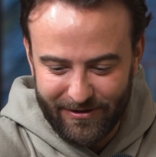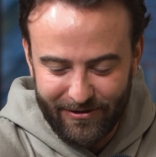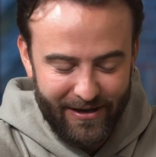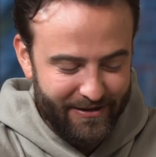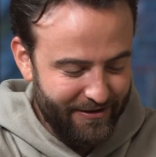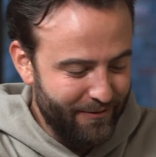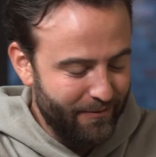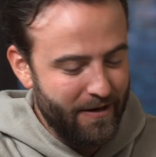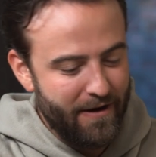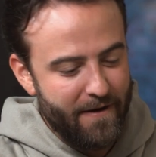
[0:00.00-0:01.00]
Okay,
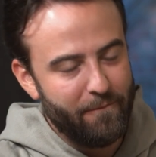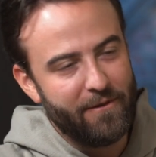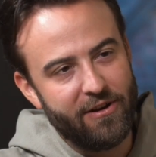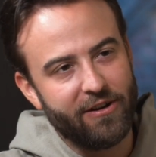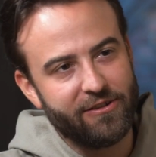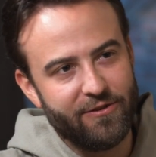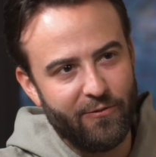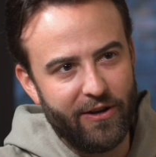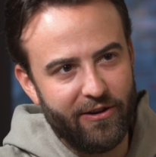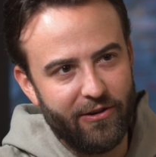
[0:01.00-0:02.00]
so when they knocked on your
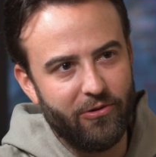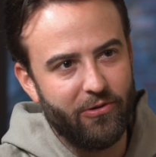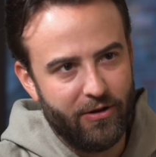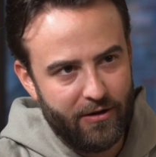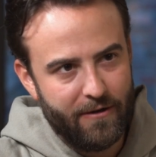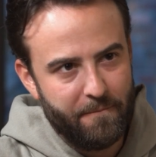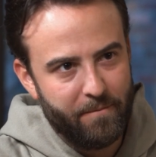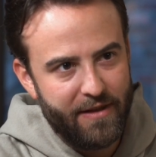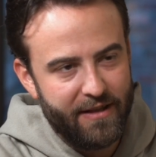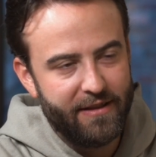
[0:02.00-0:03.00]
window,
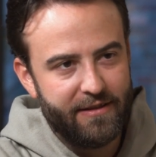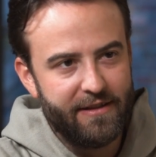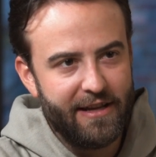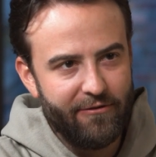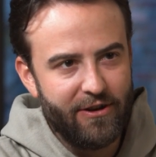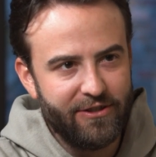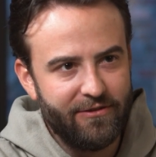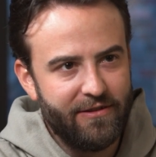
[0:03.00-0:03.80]
and did they arrest you